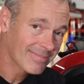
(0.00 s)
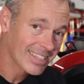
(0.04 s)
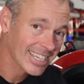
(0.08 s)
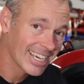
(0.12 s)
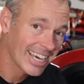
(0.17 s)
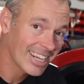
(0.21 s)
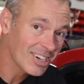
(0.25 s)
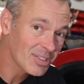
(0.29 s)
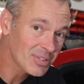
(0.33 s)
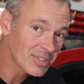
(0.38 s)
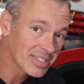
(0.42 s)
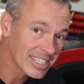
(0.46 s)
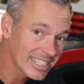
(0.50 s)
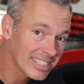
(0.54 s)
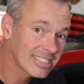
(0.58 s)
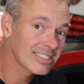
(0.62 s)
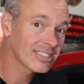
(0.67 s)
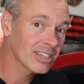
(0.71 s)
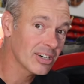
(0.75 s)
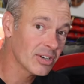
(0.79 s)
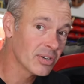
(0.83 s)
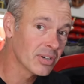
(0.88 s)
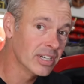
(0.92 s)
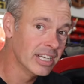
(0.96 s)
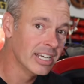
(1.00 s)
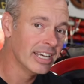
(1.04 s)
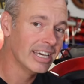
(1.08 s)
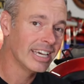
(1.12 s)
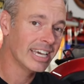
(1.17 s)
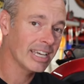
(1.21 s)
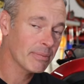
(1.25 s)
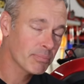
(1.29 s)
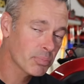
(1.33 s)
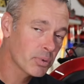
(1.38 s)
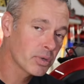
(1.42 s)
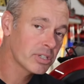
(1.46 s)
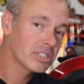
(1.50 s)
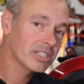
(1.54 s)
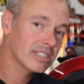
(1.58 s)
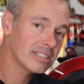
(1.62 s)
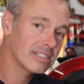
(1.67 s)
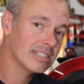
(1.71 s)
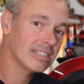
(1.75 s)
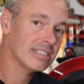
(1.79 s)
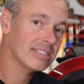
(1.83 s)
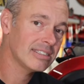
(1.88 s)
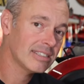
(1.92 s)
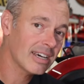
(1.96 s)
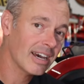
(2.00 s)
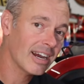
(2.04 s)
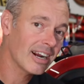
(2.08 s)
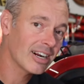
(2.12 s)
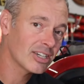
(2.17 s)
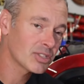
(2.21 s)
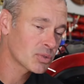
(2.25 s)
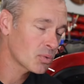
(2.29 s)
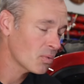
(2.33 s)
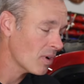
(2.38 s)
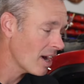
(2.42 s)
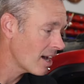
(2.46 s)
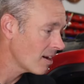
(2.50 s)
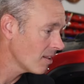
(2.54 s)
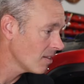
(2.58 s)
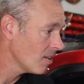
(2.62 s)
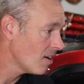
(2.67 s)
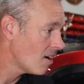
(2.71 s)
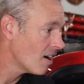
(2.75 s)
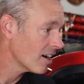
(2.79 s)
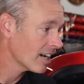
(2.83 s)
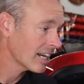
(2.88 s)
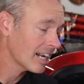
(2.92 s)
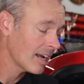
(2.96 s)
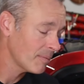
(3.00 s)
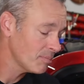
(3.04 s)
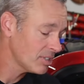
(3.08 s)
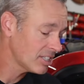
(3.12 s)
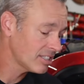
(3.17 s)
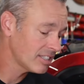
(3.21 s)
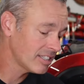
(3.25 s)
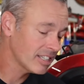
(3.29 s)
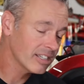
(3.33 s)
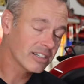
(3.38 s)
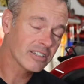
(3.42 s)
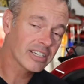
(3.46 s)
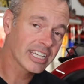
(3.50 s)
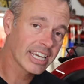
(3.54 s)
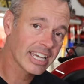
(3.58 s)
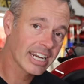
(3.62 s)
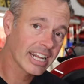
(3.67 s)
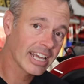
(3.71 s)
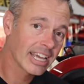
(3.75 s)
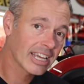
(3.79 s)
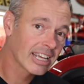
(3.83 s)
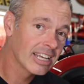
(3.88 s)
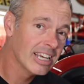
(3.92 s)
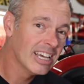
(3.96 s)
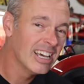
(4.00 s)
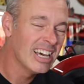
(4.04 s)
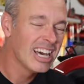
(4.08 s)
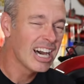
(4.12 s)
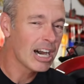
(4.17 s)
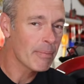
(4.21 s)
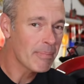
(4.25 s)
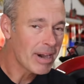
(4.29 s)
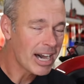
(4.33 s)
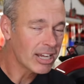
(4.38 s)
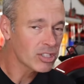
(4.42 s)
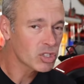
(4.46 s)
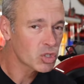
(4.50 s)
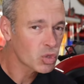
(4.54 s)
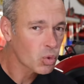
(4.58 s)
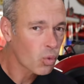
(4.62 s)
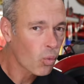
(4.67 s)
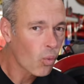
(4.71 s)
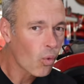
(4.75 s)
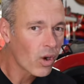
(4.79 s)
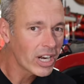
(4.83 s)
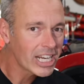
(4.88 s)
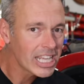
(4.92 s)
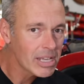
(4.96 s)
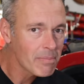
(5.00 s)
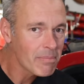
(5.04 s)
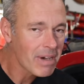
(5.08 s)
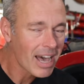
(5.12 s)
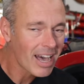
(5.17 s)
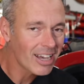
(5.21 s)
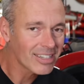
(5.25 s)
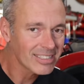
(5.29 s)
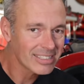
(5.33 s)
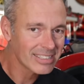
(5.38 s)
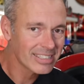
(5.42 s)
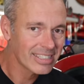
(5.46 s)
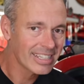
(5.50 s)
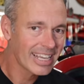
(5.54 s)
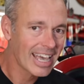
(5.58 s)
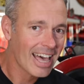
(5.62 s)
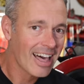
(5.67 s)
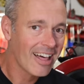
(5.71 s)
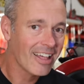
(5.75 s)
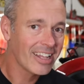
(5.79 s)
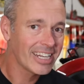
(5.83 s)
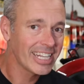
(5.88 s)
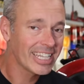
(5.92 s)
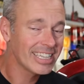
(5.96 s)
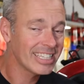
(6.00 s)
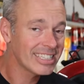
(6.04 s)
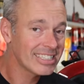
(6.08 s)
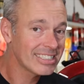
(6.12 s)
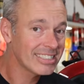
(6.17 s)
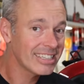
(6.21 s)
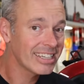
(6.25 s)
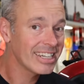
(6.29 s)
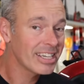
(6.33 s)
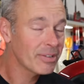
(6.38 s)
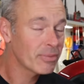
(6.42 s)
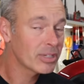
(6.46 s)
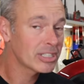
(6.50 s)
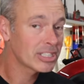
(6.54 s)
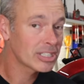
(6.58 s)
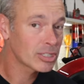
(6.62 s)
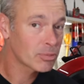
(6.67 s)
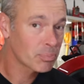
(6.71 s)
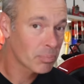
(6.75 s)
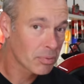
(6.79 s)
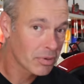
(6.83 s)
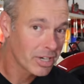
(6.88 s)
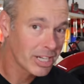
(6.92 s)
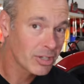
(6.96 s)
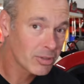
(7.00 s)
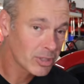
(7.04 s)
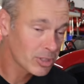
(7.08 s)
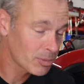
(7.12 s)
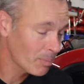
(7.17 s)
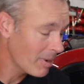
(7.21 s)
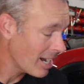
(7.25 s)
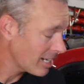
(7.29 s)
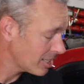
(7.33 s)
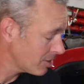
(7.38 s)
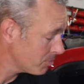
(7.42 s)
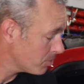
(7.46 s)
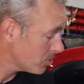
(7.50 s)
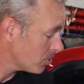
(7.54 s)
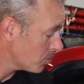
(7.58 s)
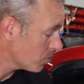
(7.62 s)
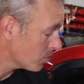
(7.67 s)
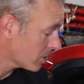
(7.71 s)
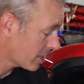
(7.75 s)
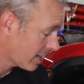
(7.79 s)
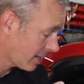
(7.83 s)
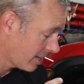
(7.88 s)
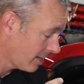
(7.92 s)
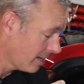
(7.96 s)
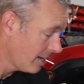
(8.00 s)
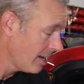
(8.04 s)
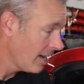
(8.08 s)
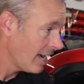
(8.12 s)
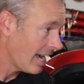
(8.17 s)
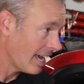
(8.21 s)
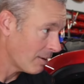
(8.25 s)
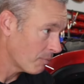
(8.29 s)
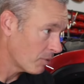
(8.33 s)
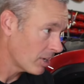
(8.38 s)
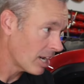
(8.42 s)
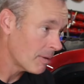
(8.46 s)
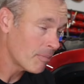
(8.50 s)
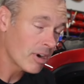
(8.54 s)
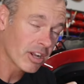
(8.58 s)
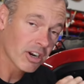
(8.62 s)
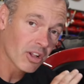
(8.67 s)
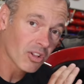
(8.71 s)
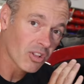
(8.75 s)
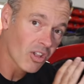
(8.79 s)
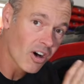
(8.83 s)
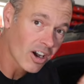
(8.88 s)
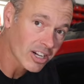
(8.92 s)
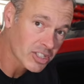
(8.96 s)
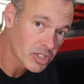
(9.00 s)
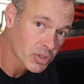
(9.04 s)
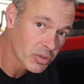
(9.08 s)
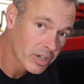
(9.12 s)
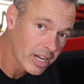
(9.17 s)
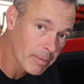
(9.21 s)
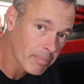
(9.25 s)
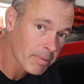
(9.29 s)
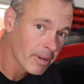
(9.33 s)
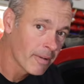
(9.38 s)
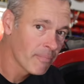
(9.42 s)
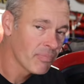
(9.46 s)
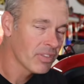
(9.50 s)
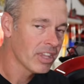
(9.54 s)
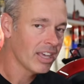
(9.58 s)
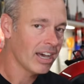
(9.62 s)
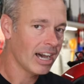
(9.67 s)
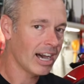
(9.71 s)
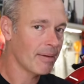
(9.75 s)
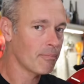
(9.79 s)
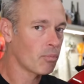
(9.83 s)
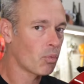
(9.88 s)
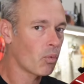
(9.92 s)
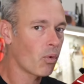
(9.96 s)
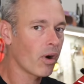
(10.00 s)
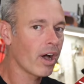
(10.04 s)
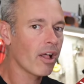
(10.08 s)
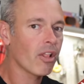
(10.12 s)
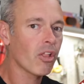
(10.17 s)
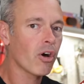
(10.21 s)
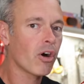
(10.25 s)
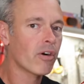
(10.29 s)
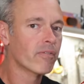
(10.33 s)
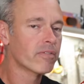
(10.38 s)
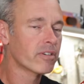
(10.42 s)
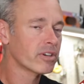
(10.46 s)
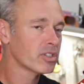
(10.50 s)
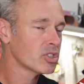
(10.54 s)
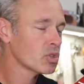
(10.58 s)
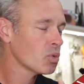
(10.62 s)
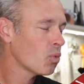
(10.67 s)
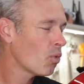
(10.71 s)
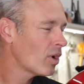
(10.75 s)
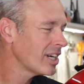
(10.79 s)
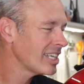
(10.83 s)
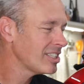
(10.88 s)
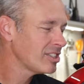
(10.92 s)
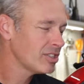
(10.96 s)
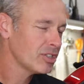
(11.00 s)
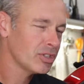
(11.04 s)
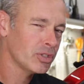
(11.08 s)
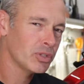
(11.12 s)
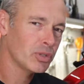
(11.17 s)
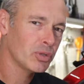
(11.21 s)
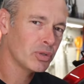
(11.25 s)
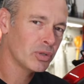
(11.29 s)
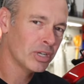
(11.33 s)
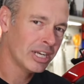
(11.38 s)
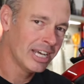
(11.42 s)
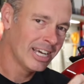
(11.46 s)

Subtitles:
I don't think so. It pushes these tires right along, and I'm still getting about 20 miles a gallon in the city, which is pretty respectable. And when I'm on a long trip, I'm well over 22,